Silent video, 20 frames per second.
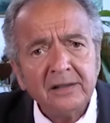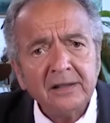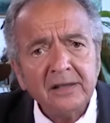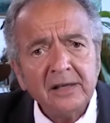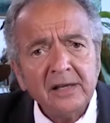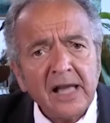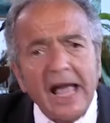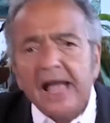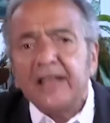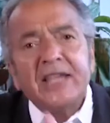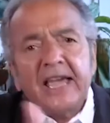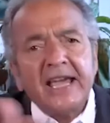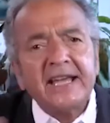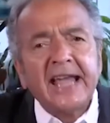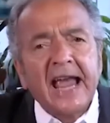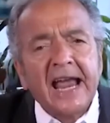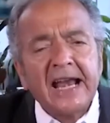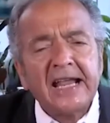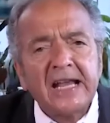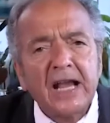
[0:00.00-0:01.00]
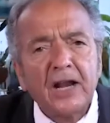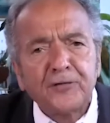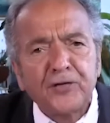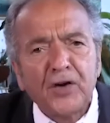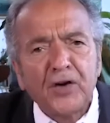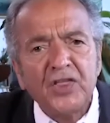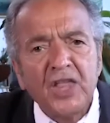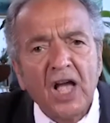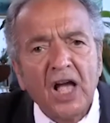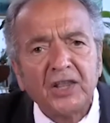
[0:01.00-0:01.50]
And they're getting it for
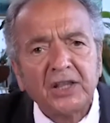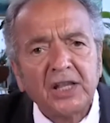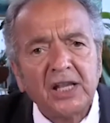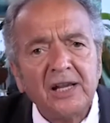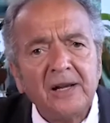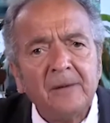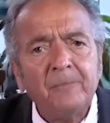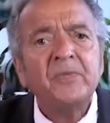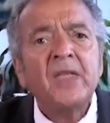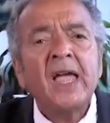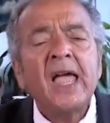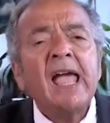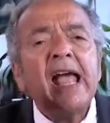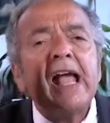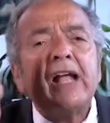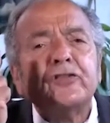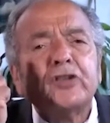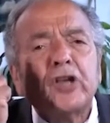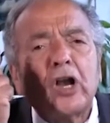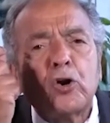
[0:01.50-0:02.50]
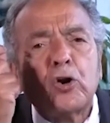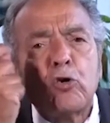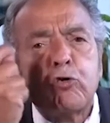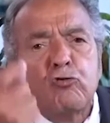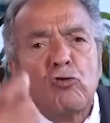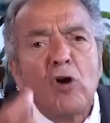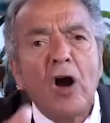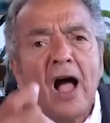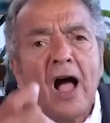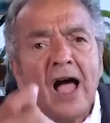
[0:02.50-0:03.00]
nothing? It's a
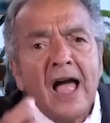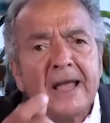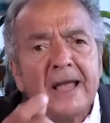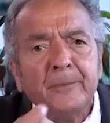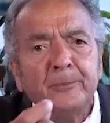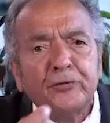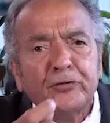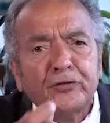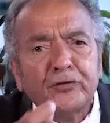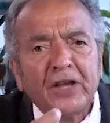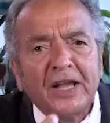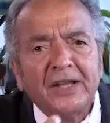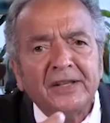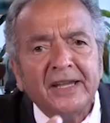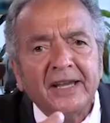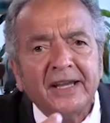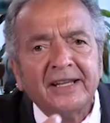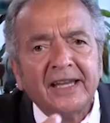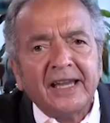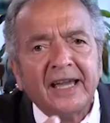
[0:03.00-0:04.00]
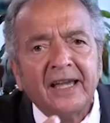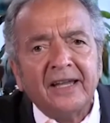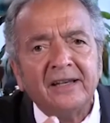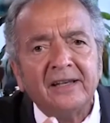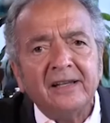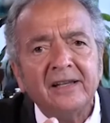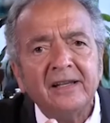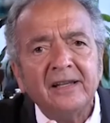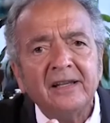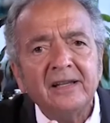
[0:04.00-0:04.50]
crime syndicate.
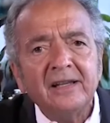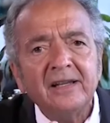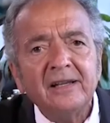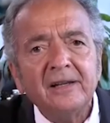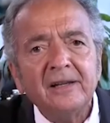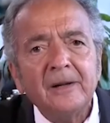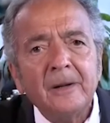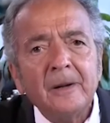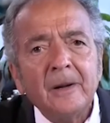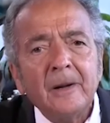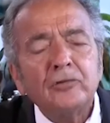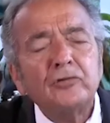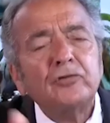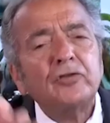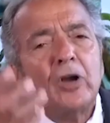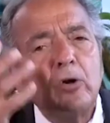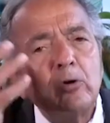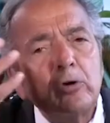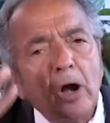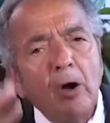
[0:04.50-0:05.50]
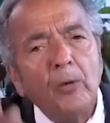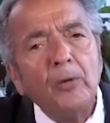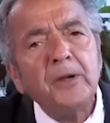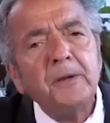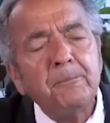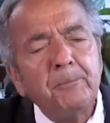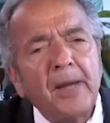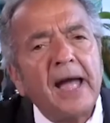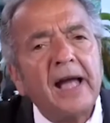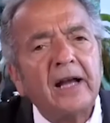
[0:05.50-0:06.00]
So
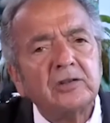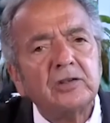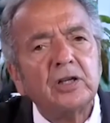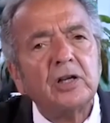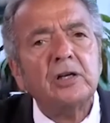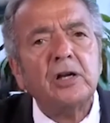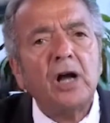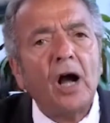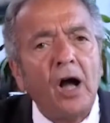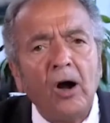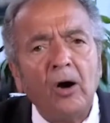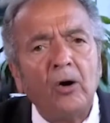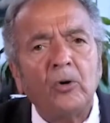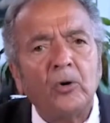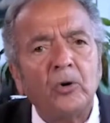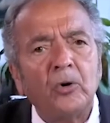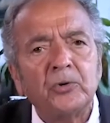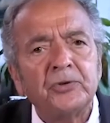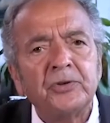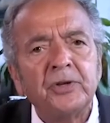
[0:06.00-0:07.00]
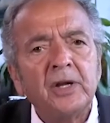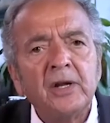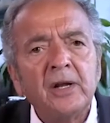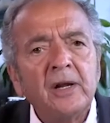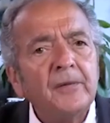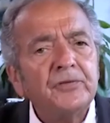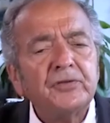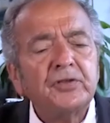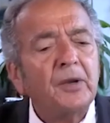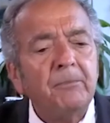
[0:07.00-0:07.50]
going back to gold,
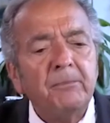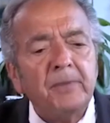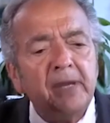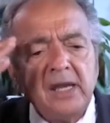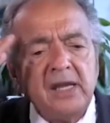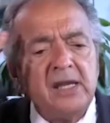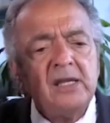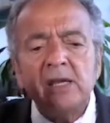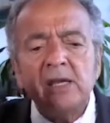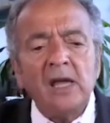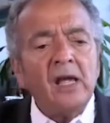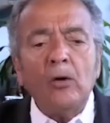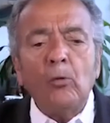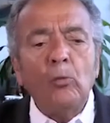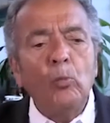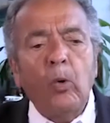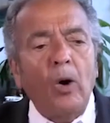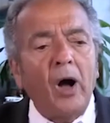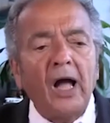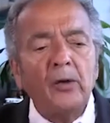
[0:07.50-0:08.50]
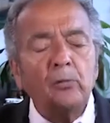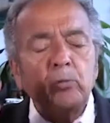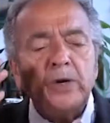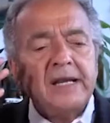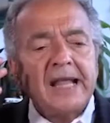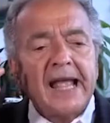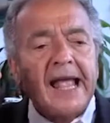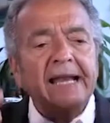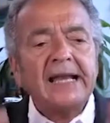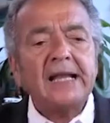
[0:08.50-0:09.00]
to me, why would
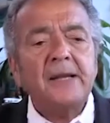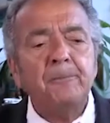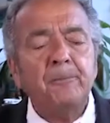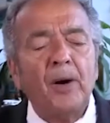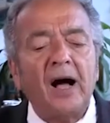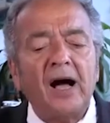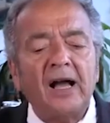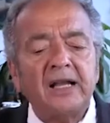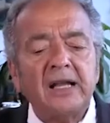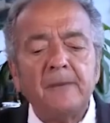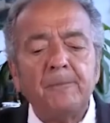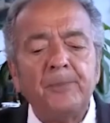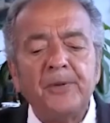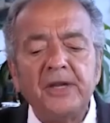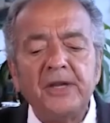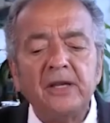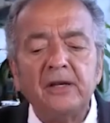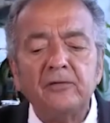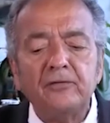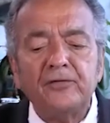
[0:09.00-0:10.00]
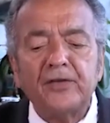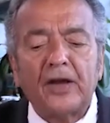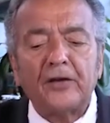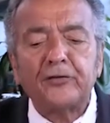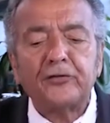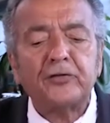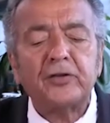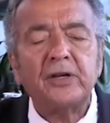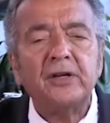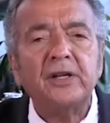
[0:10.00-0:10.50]
anybody be
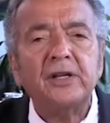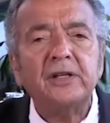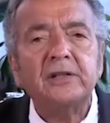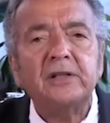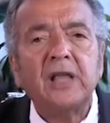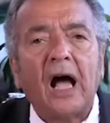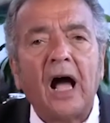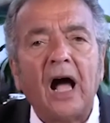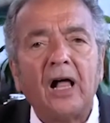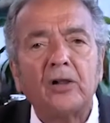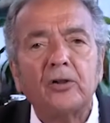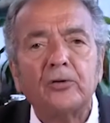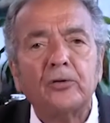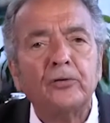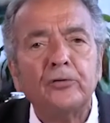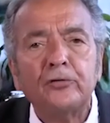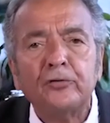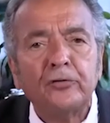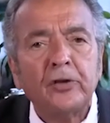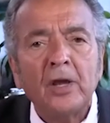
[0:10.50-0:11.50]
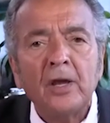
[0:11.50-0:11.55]
invested in dollars,